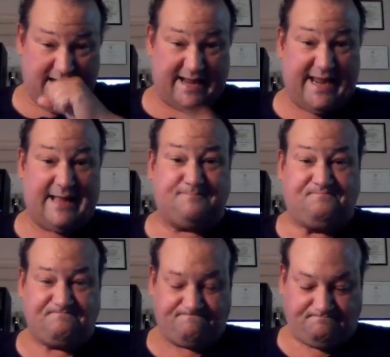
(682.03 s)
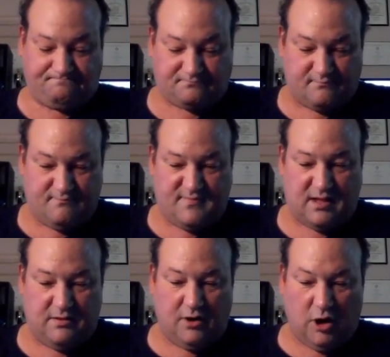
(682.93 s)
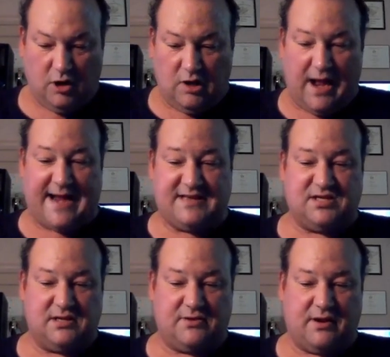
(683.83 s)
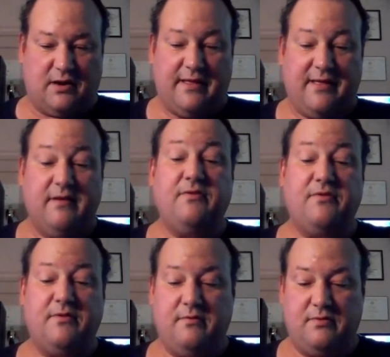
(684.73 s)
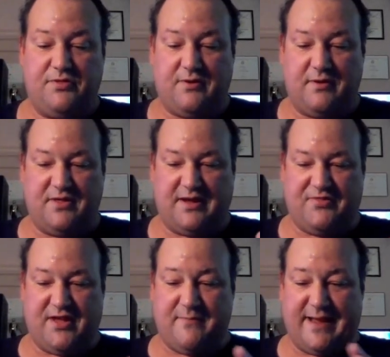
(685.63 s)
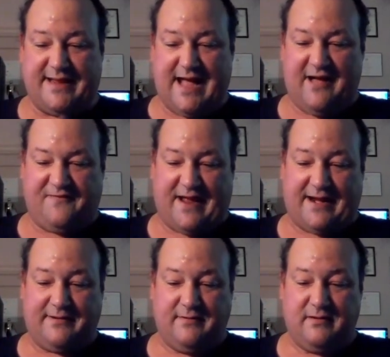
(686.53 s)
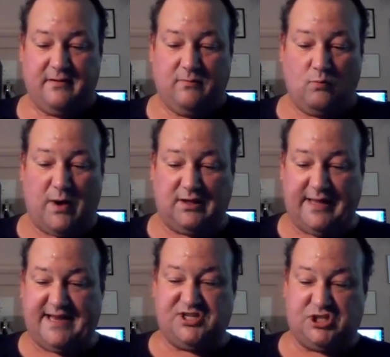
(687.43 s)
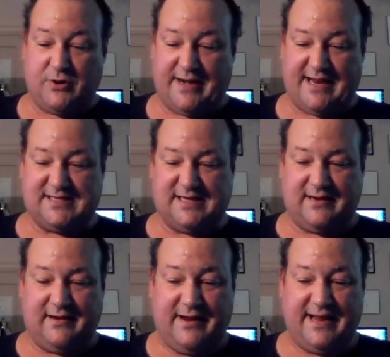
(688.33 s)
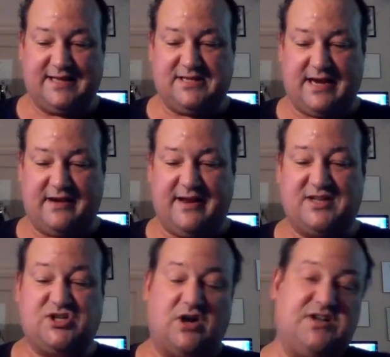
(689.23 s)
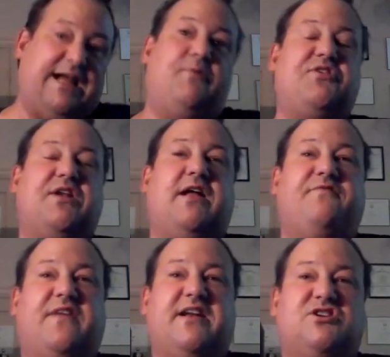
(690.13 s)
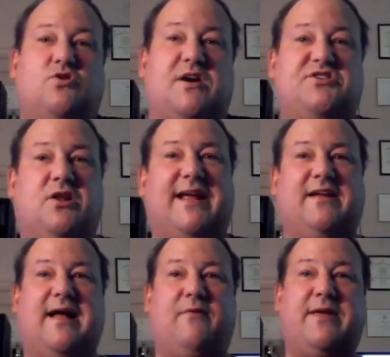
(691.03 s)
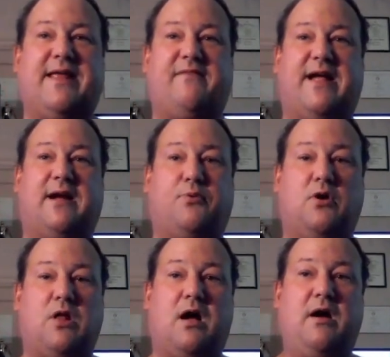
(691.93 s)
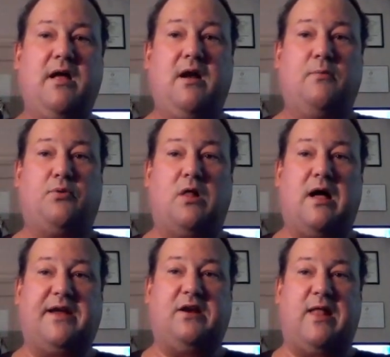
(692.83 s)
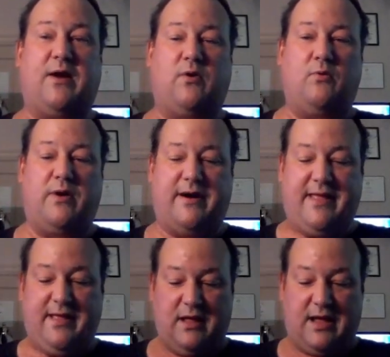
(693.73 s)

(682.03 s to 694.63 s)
again, her lines, the MacGuffin. What leads to it it starts out with an unfinished question. How we have like a prologue, like where